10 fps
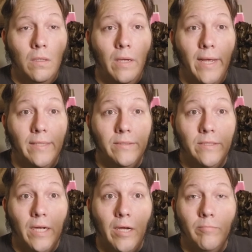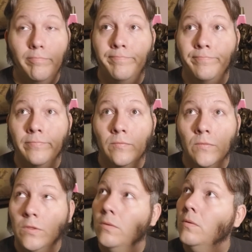And,
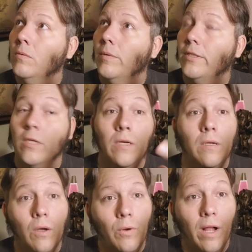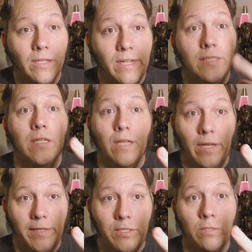what else? Oh, holidays,
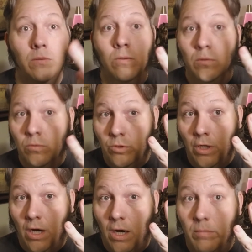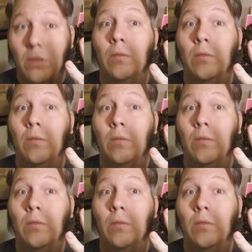kids, job.